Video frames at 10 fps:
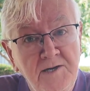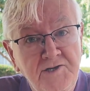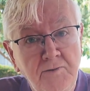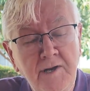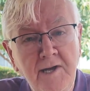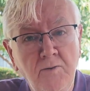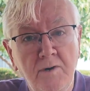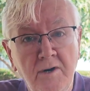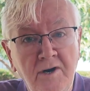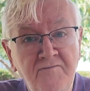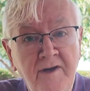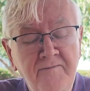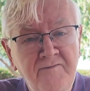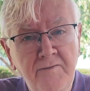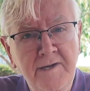So now I'm
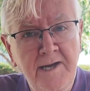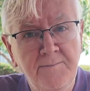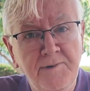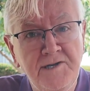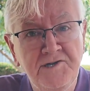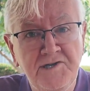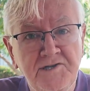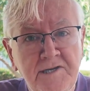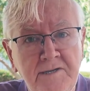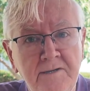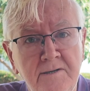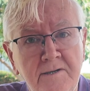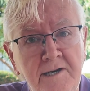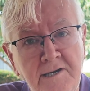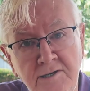very happy sitting
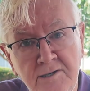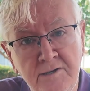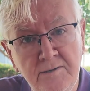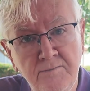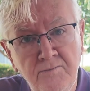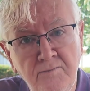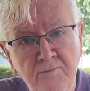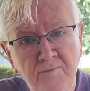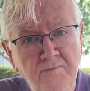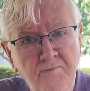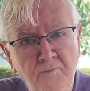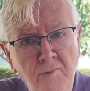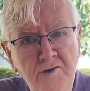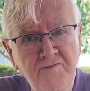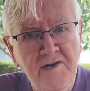in
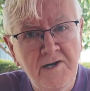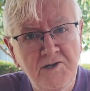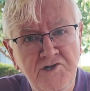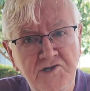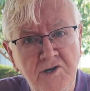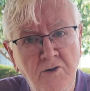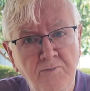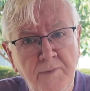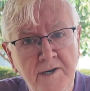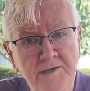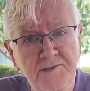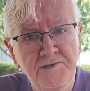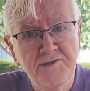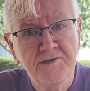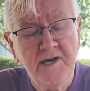one of the largest gold
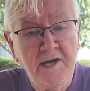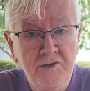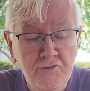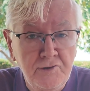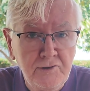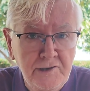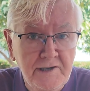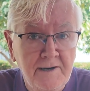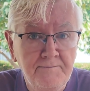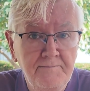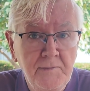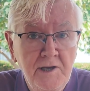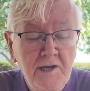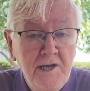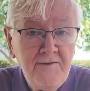mines, and you can look it up.
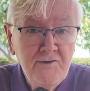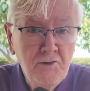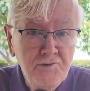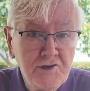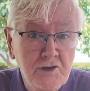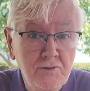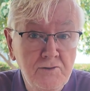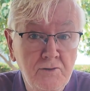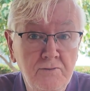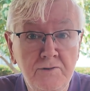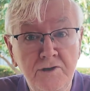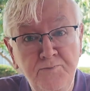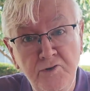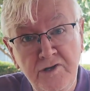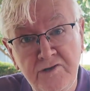If you go onto Google, you
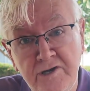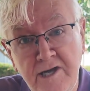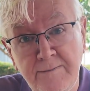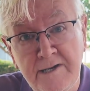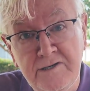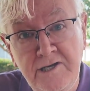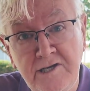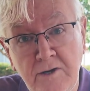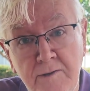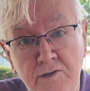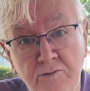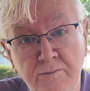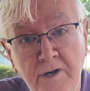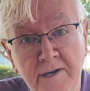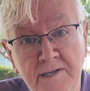put in the name Agnico Eagle
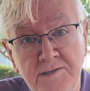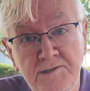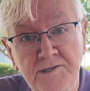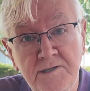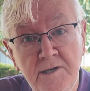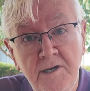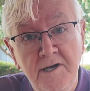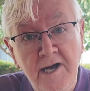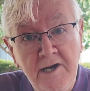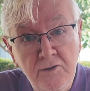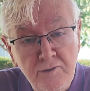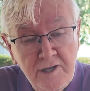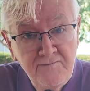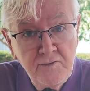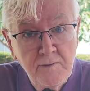Mines, and it will
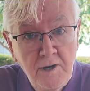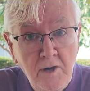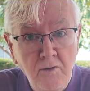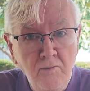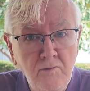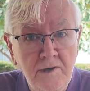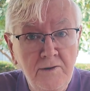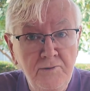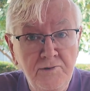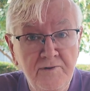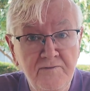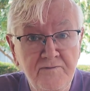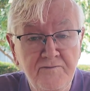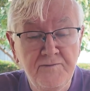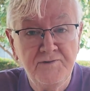give you a whole load
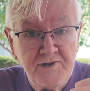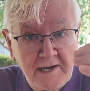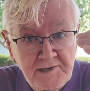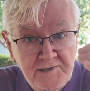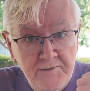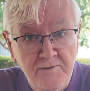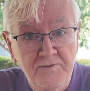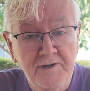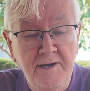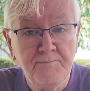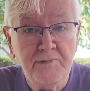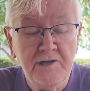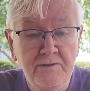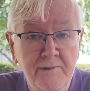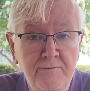of data on the company
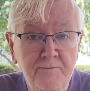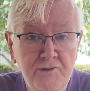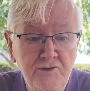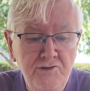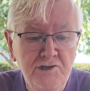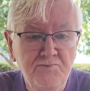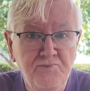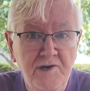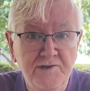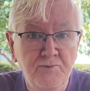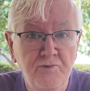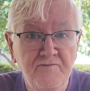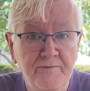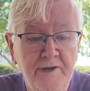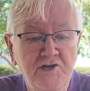at the moment, but you just press more
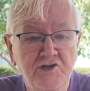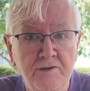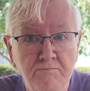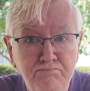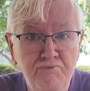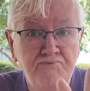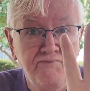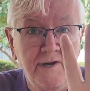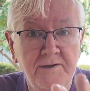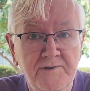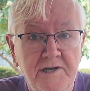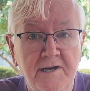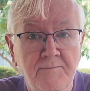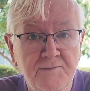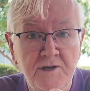information and poof, out it
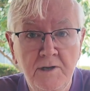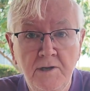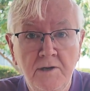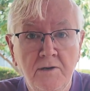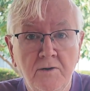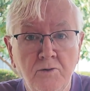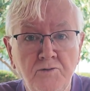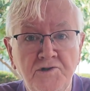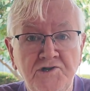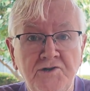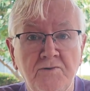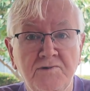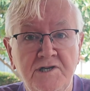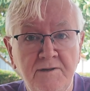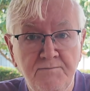comes. All the stock
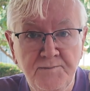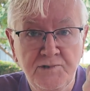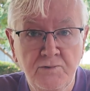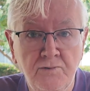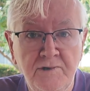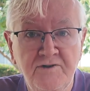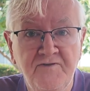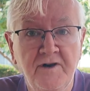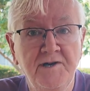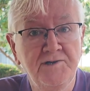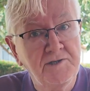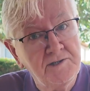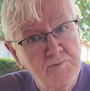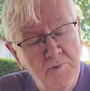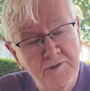tips, all the
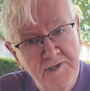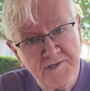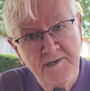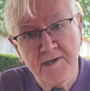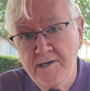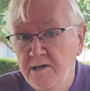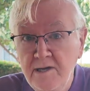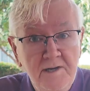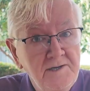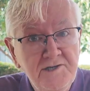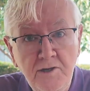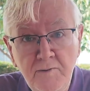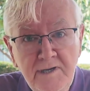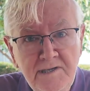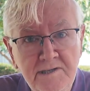advisors, what they're saying. So
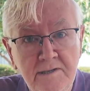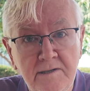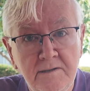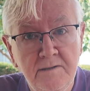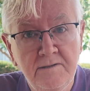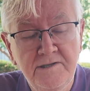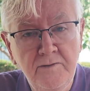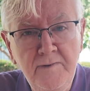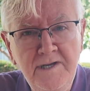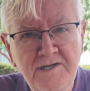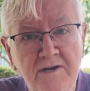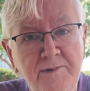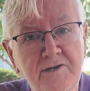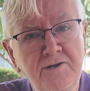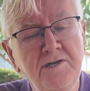easy, so easy. I
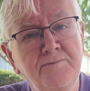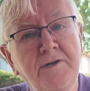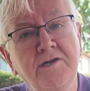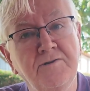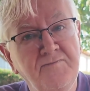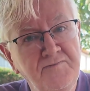mean, goodness me,